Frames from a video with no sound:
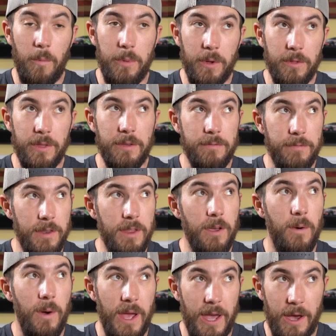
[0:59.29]
building
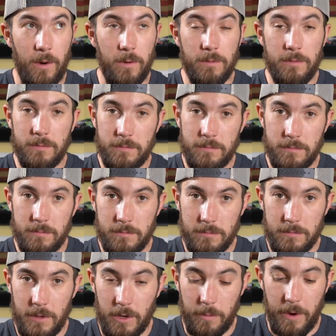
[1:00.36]
video out,
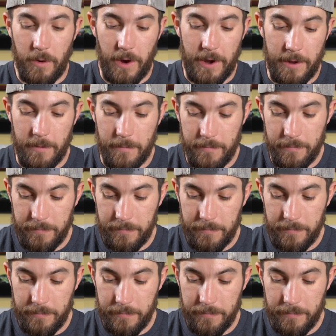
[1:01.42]
it'll be right here.